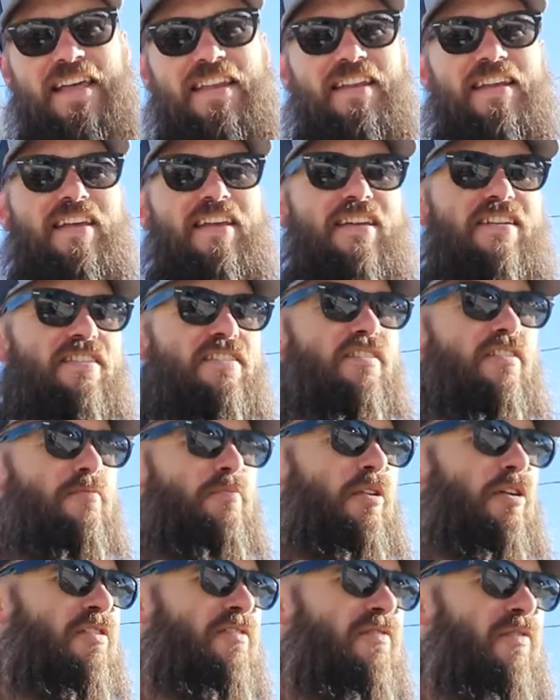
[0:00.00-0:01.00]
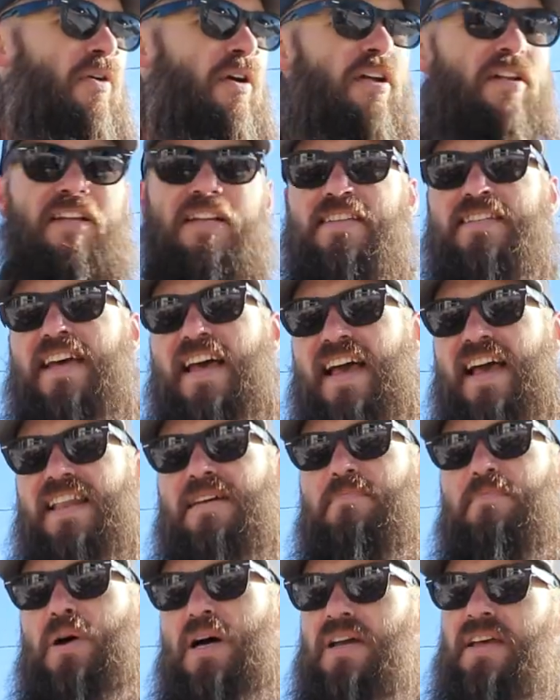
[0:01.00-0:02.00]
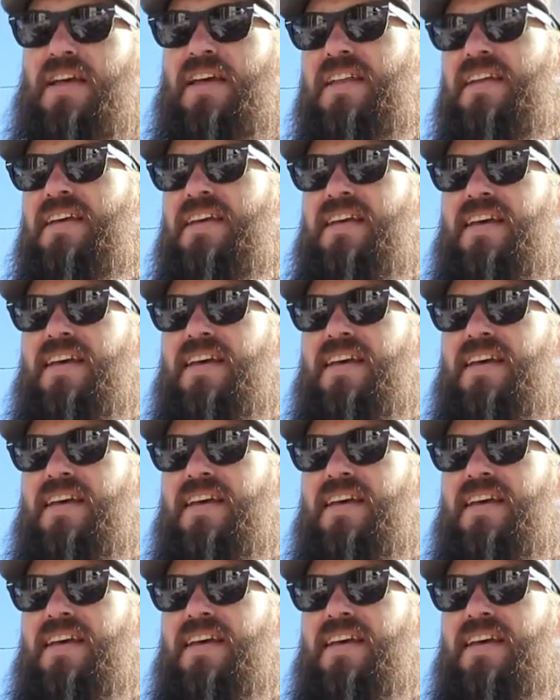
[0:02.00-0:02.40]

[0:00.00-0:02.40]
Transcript: didn't get a snowblower for it because I had a bucket